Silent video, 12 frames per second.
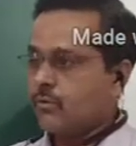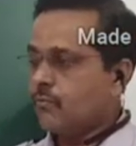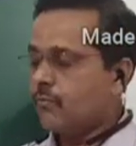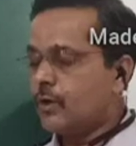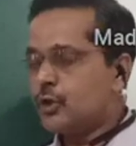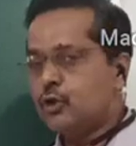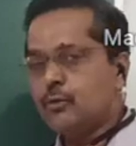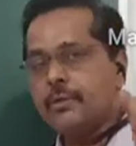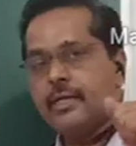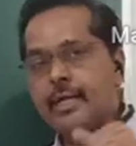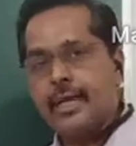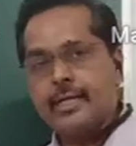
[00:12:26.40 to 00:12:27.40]
What should be
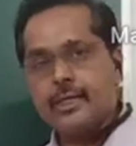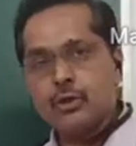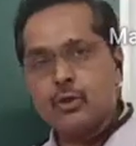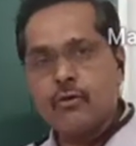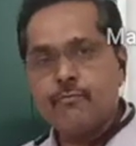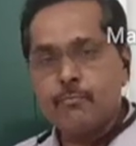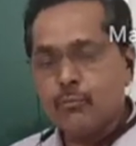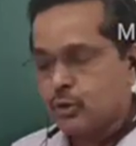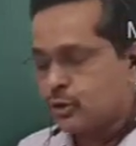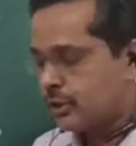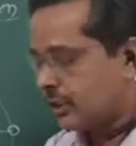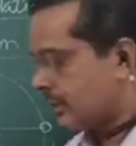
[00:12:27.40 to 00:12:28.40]
the direction of
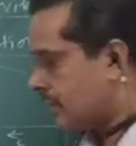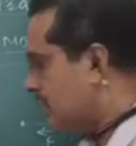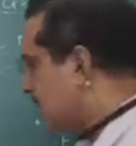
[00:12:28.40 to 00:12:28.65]
motion?